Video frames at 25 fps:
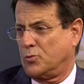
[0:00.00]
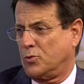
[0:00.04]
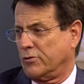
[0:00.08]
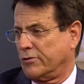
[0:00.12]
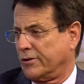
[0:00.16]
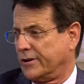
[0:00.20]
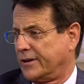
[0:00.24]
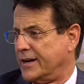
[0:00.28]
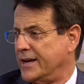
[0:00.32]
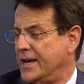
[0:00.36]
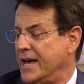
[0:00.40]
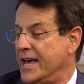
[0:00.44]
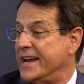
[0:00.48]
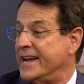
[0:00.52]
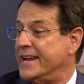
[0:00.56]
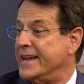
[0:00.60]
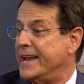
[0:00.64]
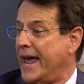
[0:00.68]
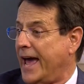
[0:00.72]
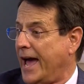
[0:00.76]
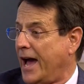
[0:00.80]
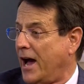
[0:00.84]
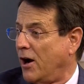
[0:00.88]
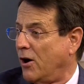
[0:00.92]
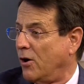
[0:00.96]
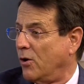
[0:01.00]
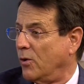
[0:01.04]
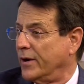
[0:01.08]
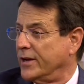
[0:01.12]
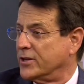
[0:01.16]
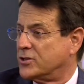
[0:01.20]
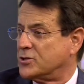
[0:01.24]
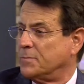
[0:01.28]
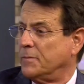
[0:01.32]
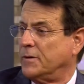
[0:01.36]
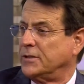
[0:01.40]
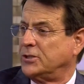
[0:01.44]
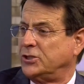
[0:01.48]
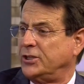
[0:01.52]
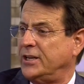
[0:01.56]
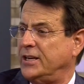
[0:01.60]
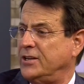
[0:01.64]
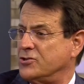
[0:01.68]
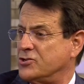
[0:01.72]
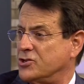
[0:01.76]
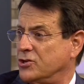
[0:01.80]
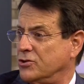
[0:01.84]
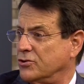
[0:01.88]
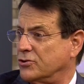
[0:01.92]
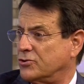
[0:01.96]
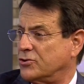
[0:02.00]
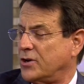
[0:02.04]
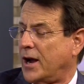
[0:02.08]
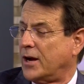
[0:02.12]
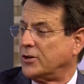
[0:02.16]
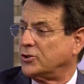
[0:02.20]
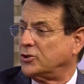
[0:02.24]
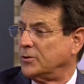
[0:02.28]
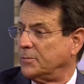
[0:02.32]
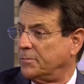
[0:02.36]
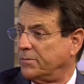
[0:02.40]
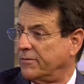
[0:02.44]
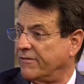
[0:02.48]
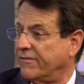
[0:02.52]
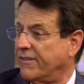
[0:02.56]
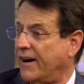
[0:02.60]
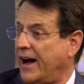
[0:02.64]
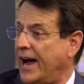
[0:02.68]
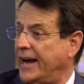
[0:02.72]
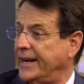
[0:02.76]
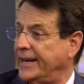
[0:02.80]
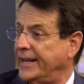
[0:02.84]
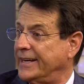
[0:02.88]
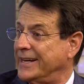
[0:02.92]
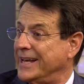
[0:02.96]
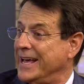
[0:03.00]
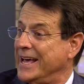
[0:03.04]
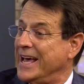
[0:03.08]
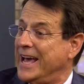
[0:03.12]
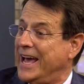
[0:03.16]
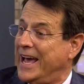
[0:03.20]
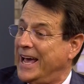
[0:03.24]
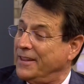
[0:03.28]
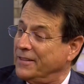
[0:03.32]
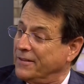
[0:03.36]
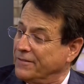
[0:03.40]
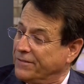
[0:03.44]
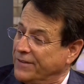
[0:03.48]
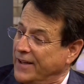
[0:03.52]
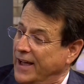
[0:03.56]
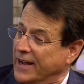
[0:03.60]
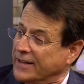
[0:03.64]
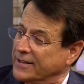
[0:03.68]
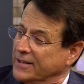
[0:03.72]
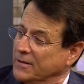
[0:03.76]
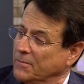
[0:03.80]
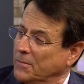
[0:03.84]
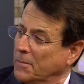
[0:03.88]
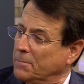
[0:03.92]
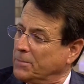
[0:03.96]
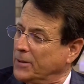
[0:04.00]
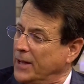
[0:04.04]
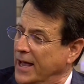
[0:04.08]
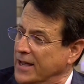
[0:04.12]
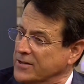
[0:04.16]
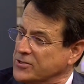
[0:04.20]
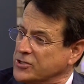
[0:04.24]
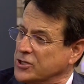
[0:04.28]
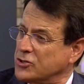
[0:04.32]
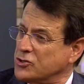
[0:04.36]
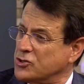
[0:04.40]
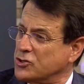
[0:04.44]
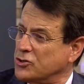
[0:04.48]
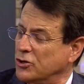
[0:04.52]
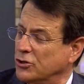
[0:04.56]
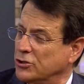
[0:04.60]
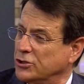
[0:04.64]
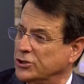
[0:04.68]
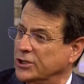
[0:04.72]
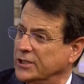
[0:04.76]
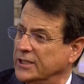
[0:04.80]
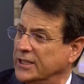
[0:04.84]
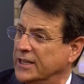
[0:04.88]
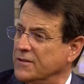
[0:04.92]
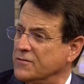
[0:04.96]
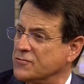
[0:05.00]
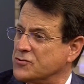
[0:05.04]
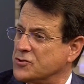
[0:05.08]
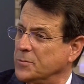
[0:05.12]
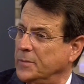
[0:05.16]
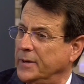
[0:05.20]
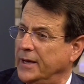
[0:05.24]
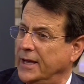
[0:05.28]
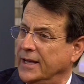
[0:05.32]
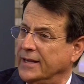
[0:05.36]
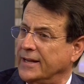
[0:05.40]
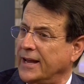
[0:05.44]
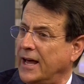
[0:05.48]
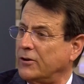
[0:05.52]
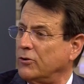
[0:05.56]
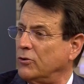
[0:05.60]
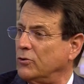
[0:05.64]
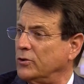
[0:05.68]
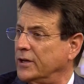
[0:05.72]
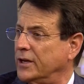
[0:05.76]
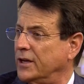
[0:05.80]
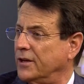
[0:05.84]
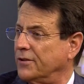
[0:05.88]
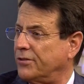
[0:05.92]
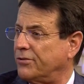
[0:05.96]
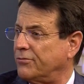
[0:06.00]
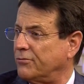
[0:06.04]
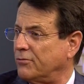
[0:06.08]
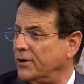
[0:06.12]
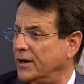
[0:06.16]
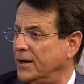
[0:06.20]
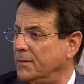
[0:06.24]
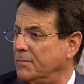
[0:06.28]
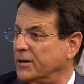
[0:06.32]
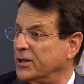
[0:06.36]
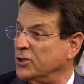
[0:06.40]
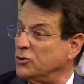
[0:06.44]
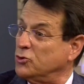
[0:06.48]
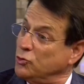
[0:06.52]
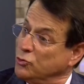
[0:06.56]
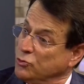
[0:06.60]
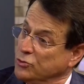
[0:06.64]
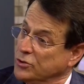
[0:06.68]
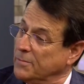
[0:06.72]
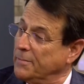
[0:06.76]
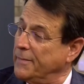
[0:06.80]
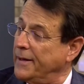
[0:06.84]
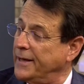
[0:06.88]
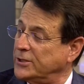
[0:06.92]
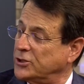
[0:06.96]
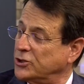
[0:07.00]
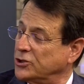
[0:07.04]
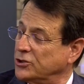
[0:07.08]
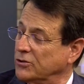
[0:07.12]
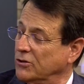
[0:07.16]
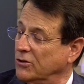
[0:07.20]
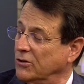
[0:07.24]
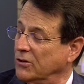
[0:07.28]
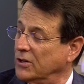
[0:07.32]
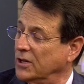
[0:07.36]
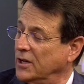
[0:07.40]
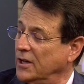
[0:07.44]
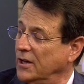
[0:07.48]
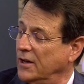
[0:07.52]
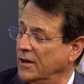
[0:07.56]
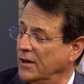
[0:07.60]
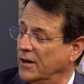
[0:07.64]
work. Now it's much easier to actually provide it. And the fact that I'm a plastic surgeon gives me not only a but a two-dimensional,